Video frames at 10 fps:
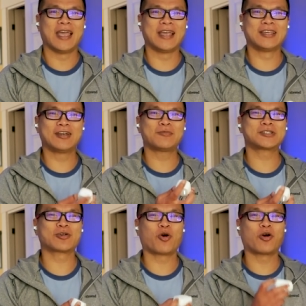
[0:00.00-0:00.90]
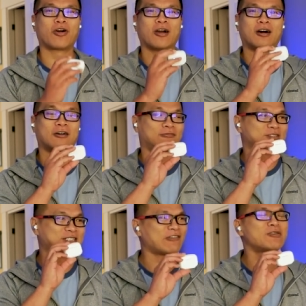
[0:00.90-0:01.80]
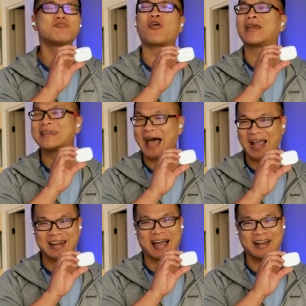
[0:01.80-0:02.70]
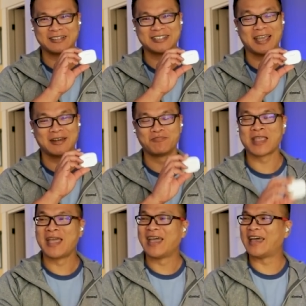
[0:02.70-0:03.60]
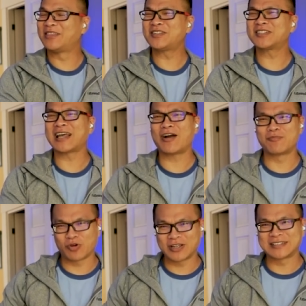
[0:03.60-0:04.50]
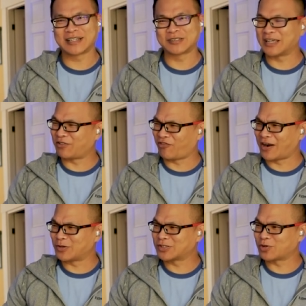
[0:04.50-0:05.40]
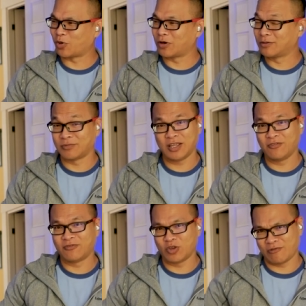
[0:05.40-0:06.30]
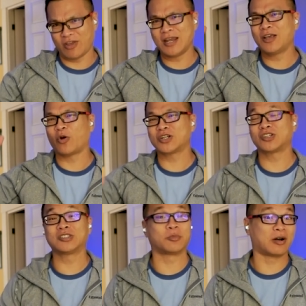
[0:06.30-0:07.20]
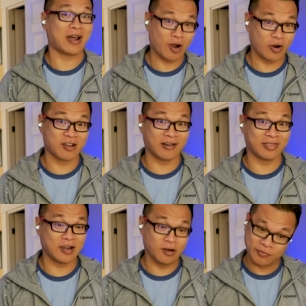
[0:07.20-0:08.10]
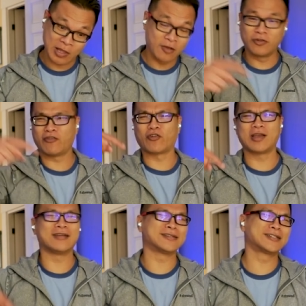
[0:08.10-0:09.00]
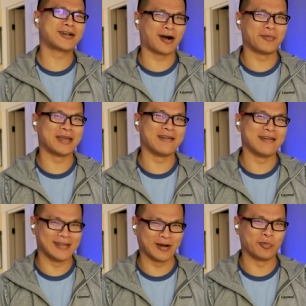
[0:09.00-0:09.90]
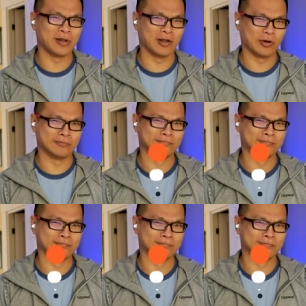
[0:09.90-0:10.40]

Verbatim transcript: a GearUp score of 7.9 out of 10. And this is how I broke it down to get a final score. If you have any questions about how I got there, feel free to comment down below.